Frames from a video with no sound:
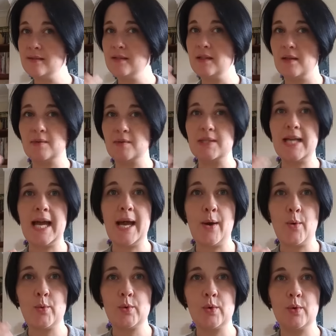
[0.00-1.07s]
you know,
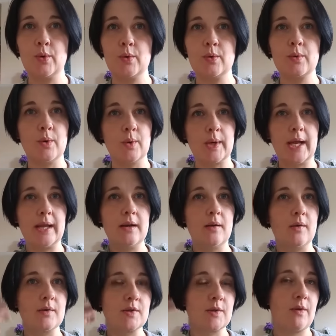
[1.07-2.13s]
down or get
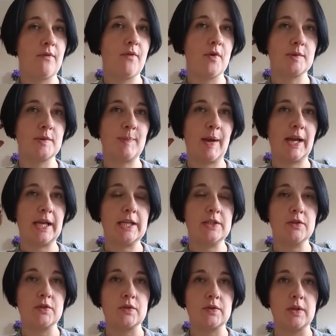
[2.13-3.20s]
long, so it falls back. It
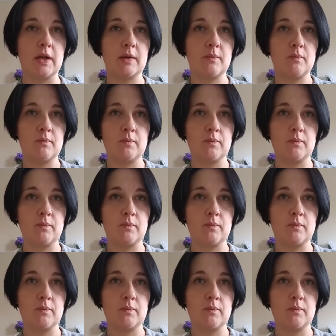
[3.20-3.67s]
just, like,